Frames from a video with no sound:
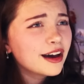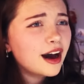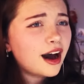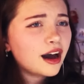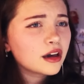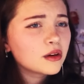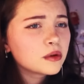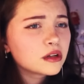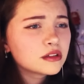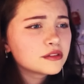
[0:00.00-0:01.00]
I
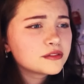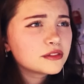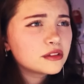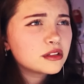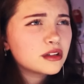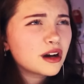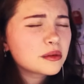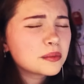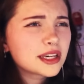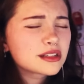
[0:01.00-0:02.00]
would have
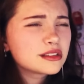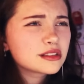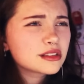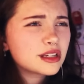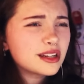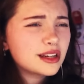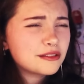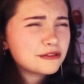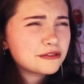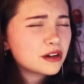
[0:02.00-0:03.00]
not picked it in
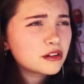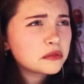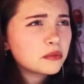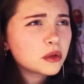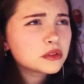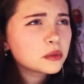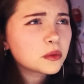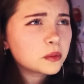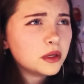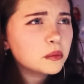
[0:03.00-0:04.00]
front of multiple
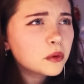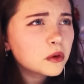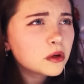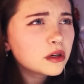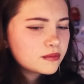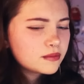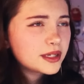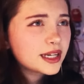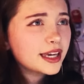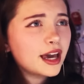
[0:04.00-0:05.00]
people. But
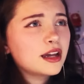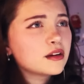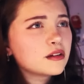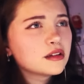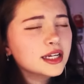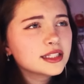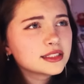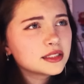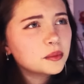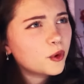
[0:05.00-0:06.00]
again,
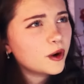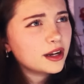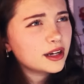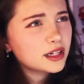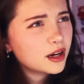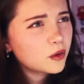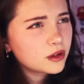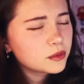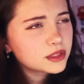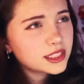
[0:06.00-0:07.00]
it's important how it
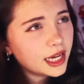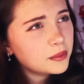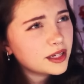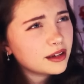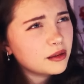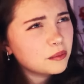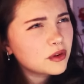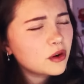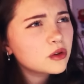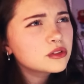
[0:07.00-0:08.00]
was tame to him,
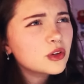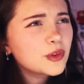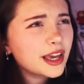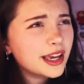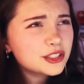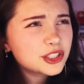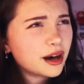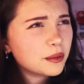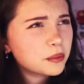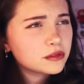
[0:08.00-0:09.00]
but also the age
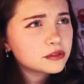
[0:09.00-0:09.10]
gap of,